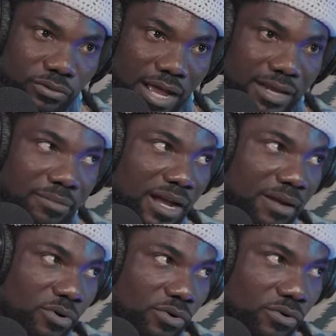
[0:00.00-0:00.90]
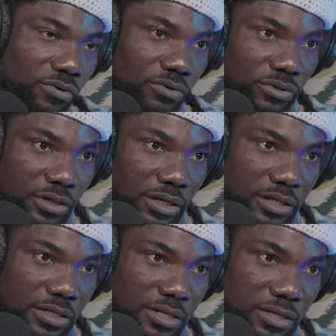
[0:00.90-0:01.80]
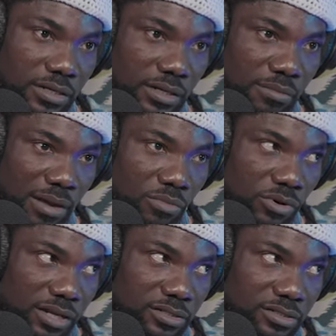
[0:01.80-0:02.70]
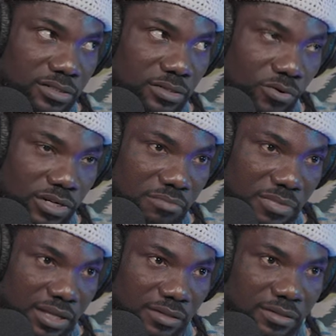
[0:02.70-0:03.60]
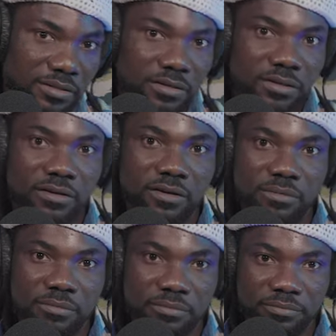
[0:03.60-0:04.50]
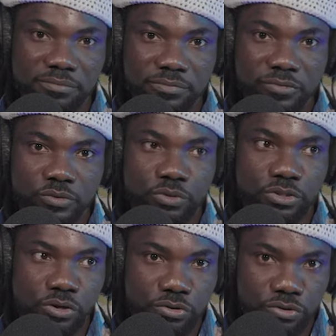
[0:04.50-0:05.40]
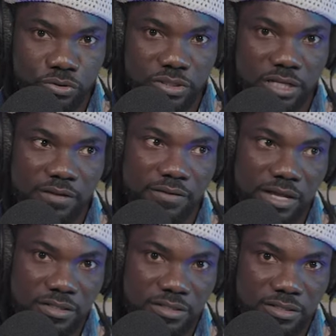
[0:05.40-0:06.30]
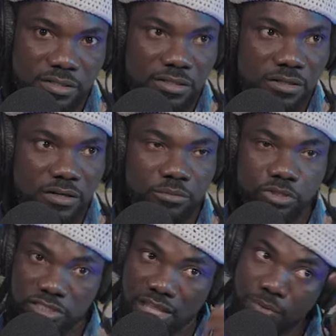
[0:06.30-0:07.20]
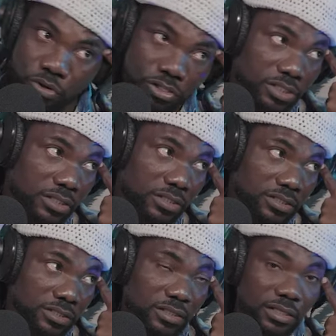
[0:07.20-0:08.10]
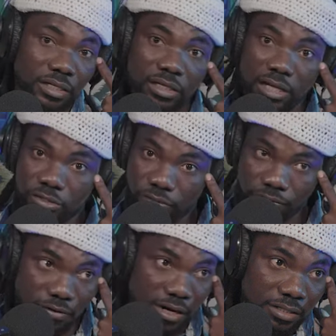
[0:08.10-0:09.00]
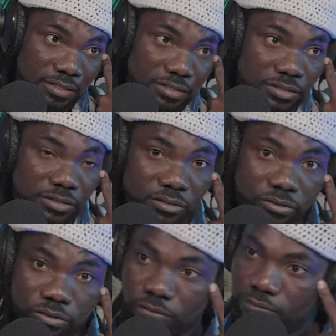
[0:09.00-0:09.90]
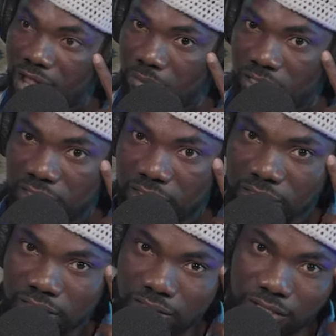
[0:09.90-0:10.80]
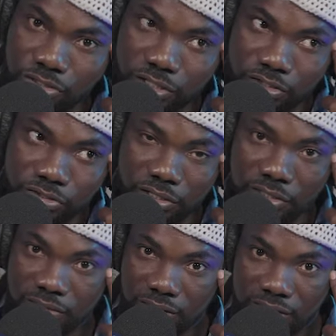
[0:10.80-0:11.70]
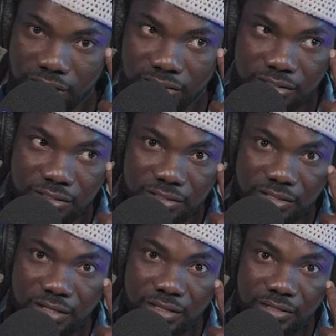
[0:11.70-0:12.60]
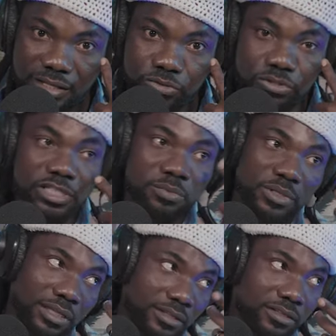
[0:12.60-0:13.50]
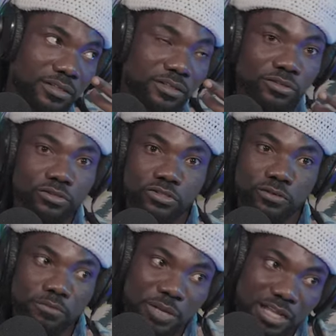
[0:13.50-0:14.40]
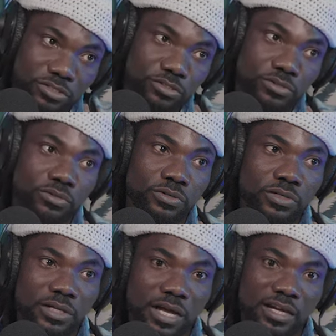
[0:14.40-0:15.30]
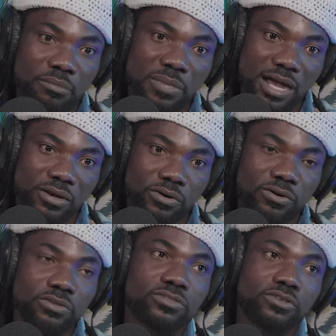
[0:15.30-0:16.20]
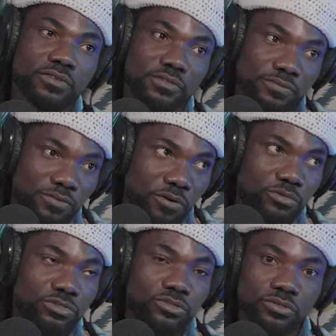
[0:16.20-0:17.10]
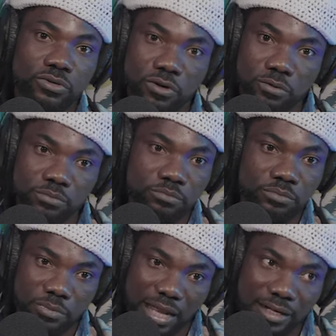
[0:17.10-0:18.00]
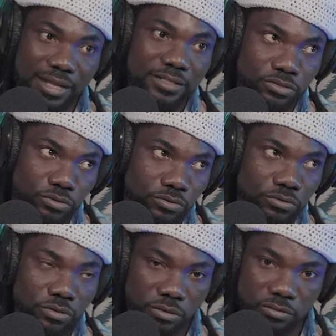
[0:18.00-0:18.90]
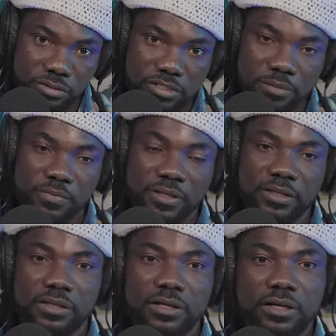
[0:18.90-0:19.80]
I had a Bible in the Bible that is holding me, which also serve as your subconscious and like your friends, you know, your family, that you are doing things that they get to chip in, you know, sort of pat you at the back or sort of informs you or alerts you on something.